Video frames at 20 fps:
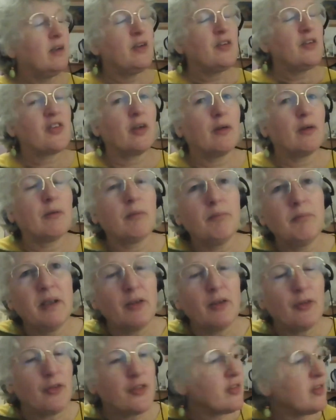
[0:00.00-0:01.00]
So
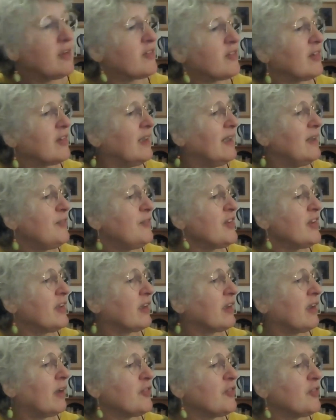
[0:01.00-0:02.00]
Mildred lives in the
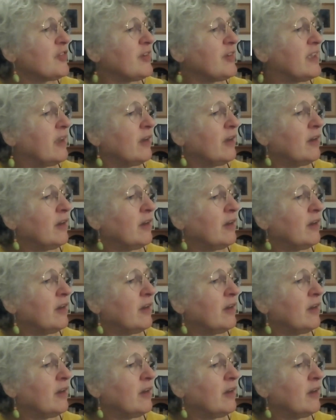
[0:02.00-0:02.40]
country.